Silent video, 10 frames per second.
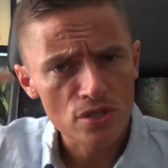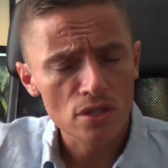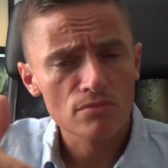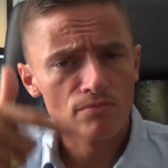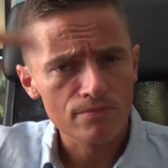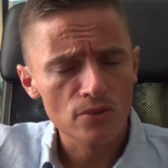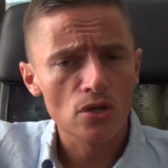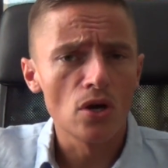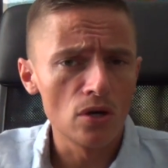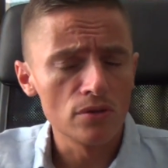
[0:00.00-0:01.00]
to
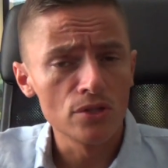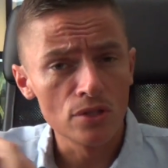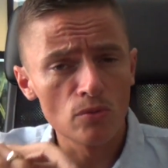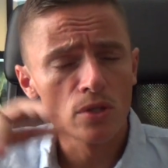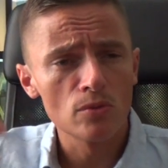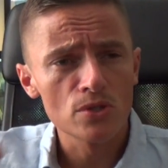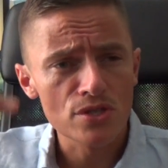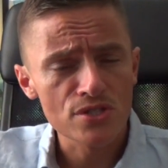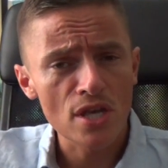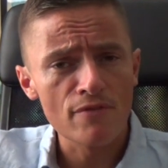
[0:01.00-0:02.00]
what I want
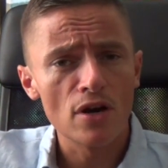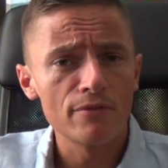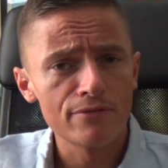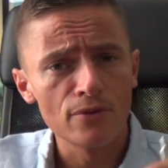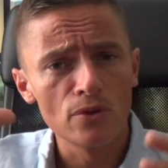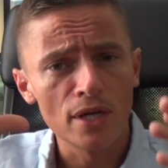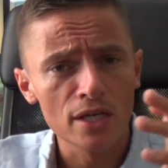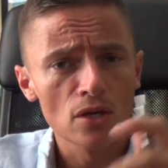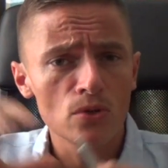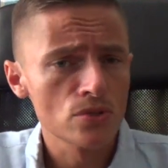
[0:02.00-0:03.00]
to save up for
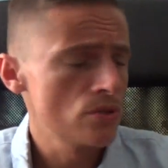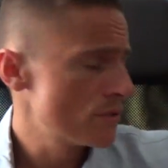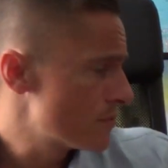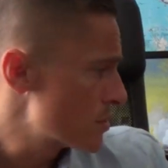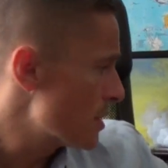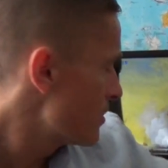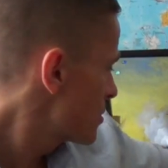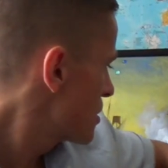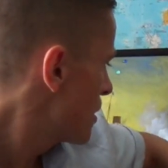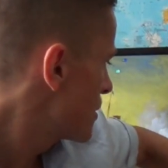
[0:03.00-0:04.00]
and go to in the future. Let me
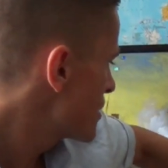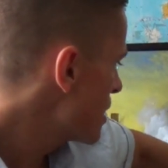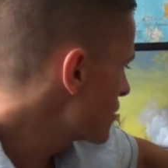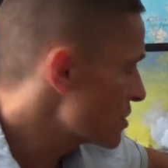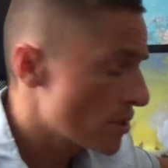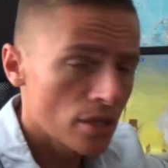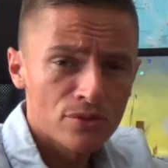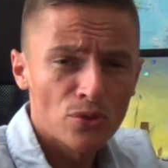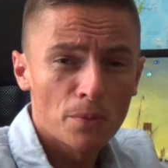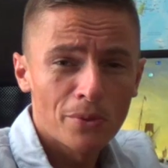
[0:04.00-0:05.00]
turn this down. Sorry, I
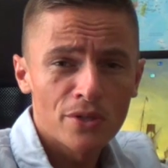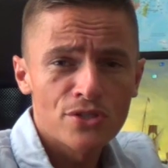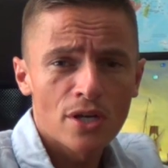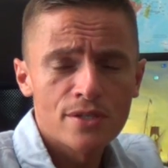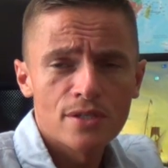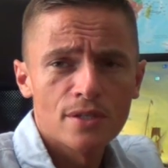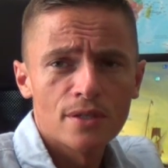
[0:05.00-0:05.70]
do apologize.